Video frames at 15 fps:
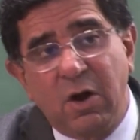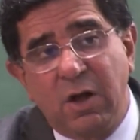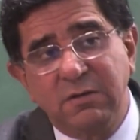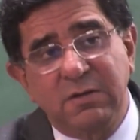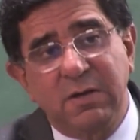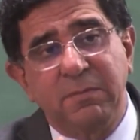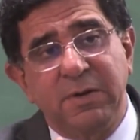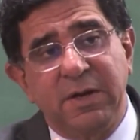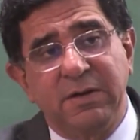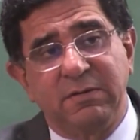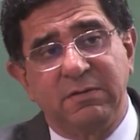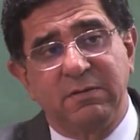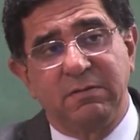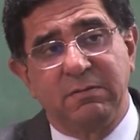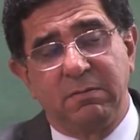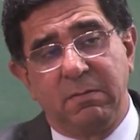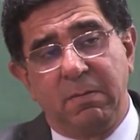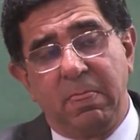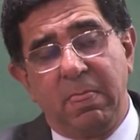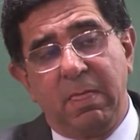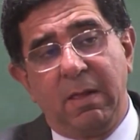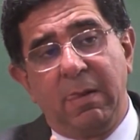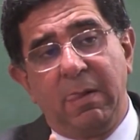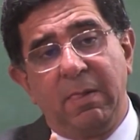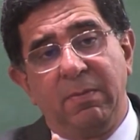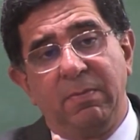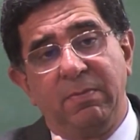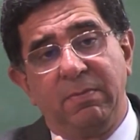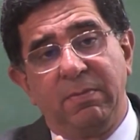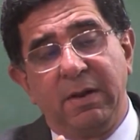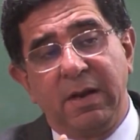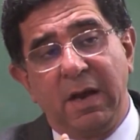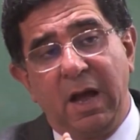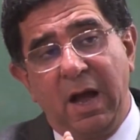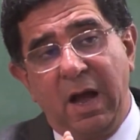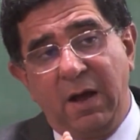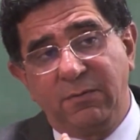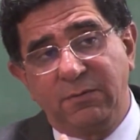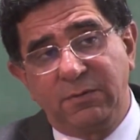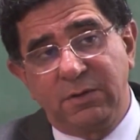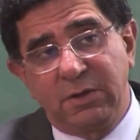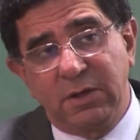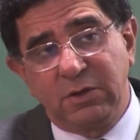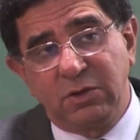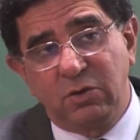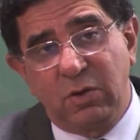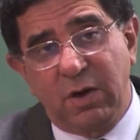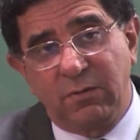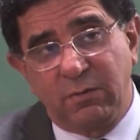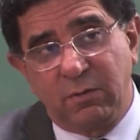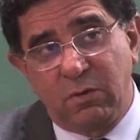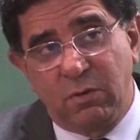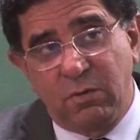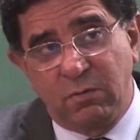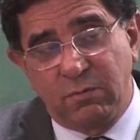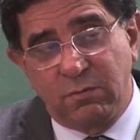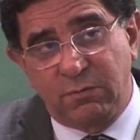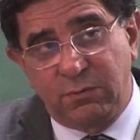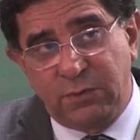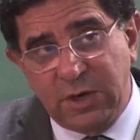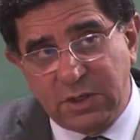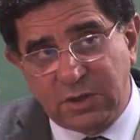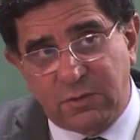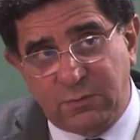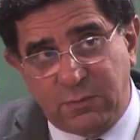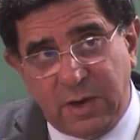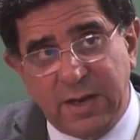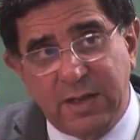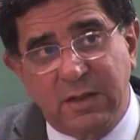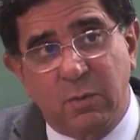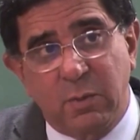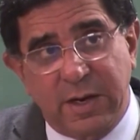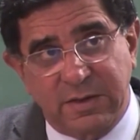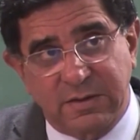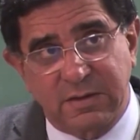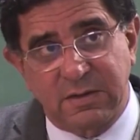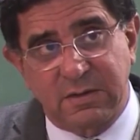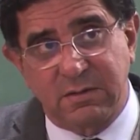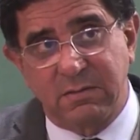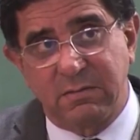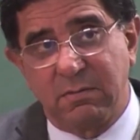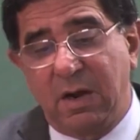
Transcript: the concept is that after you have finished filling the waste,